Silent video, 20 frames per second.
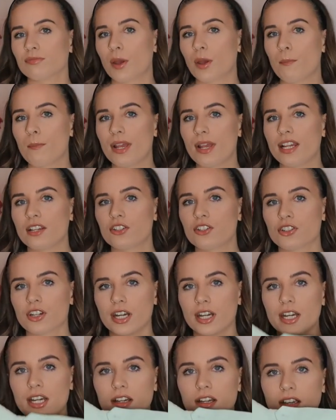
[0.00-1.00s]

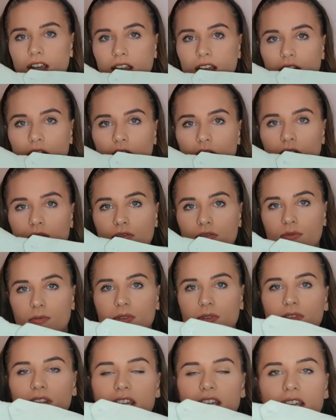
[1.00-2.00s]
military kind of
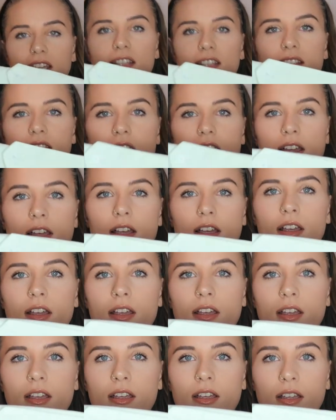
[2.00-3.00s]
with these
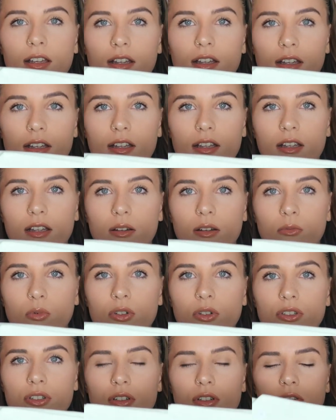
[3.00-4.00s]

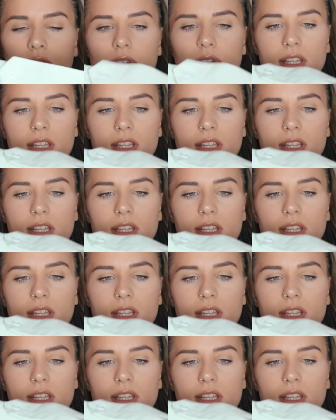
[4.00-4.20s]
what do you call